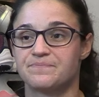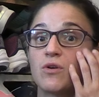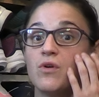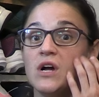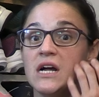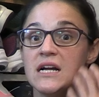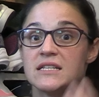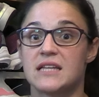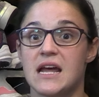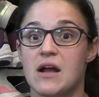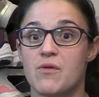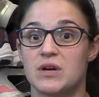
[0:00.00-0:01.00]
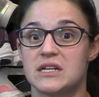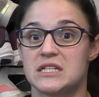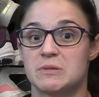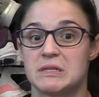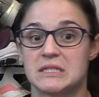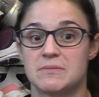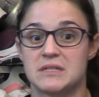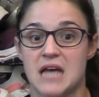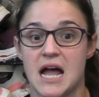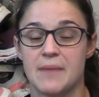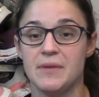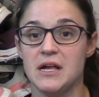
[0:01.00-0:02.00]
So today I wanted to spend some
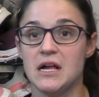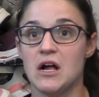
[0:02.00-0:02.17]
time